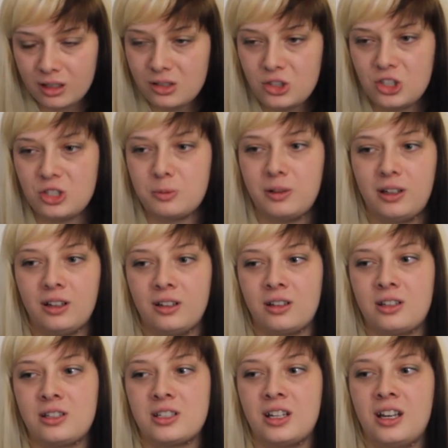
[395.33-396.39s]
just
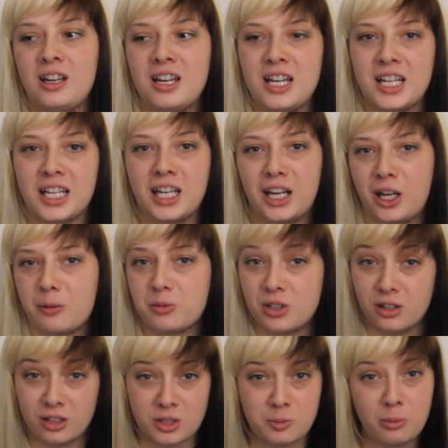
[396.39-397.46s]
because getting up to
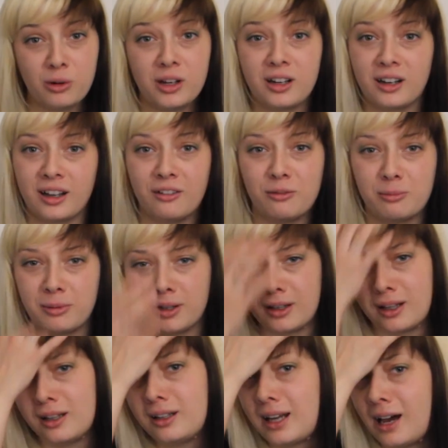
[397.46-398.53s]
this point, I've been
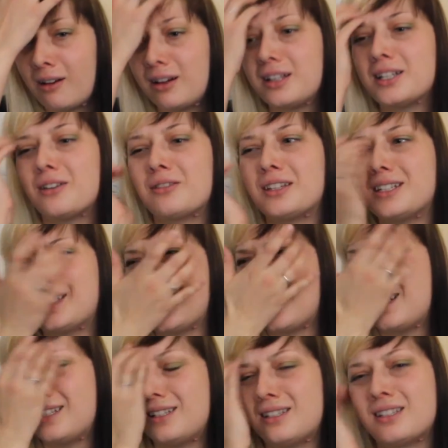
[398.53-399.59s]
like counting down the
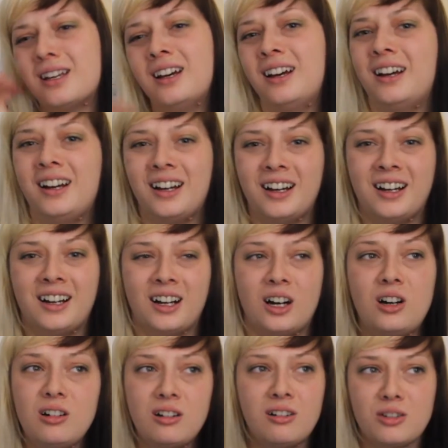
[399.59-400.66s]
days.
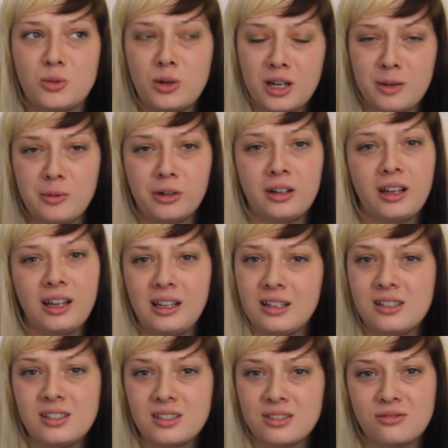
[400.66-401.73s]
Oh, 20 more
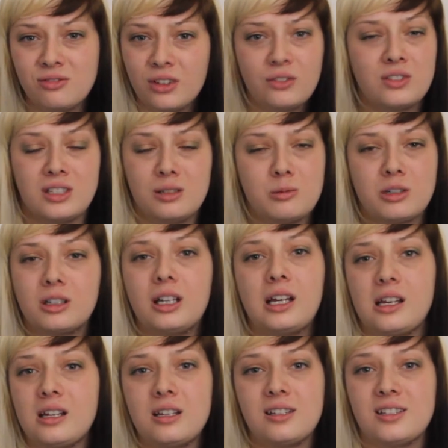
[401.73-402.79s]
days, 15 more
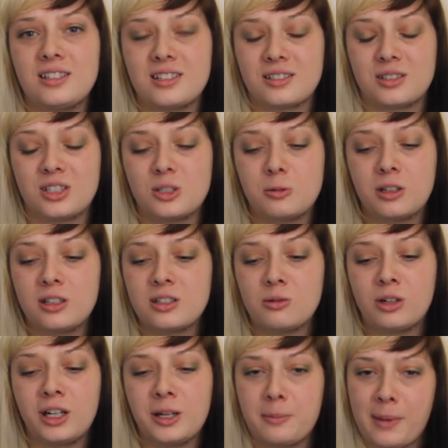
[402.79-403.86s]
days, just because I
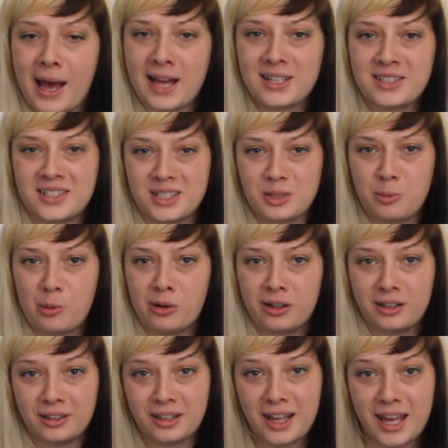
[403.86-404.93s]
want to get past this
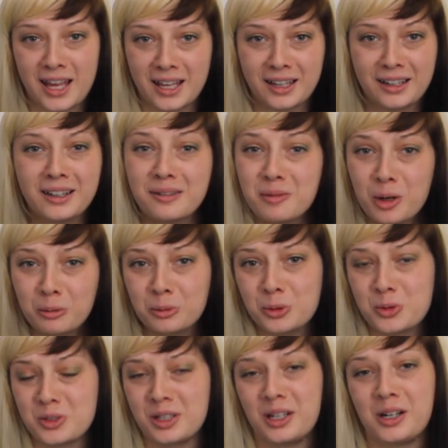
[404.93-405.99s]
point, and I'm
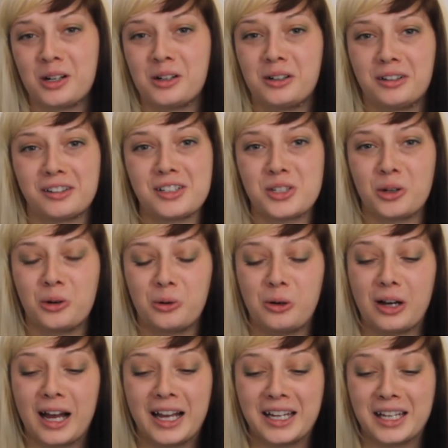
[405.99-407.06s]
almost there. So
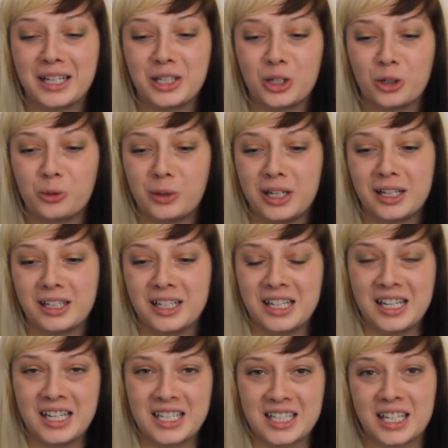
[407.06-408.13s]
I cannot wait
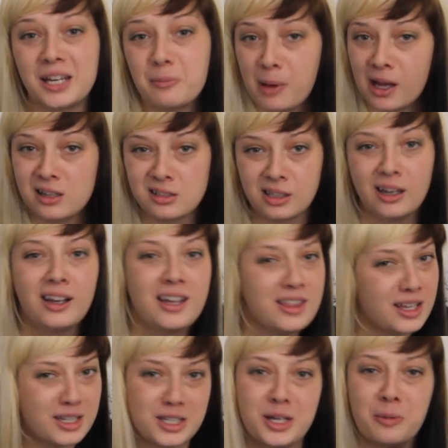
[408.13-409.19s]
to get past that, and
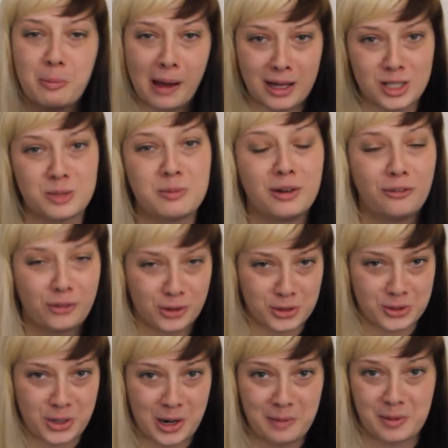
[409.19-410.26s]
then to get past my first
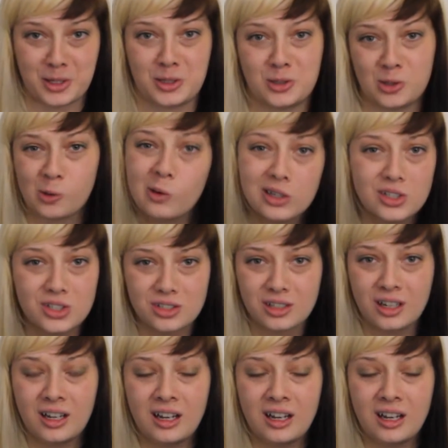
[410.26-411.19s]
trimester, which